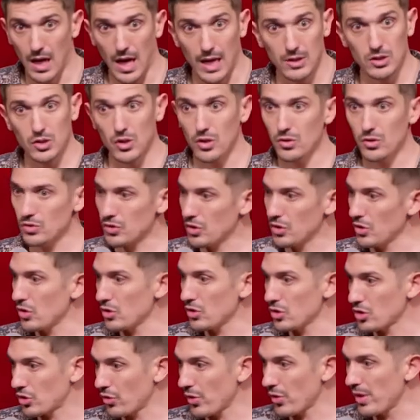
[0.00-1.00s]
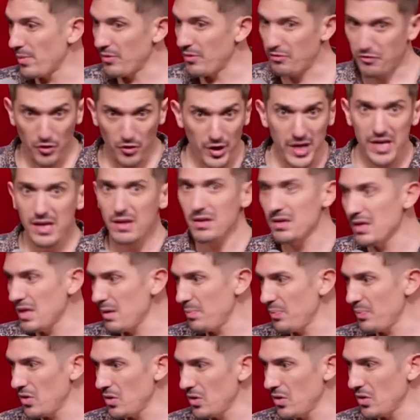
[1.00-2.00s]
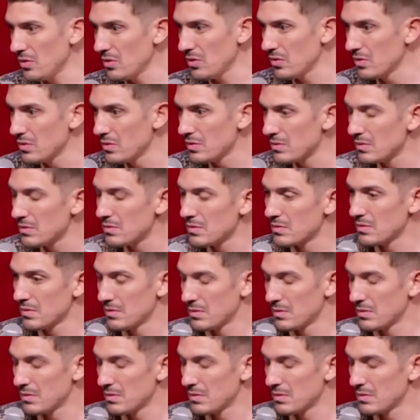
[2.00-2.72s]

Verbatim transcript: I saw those girls screaming, free the nipple.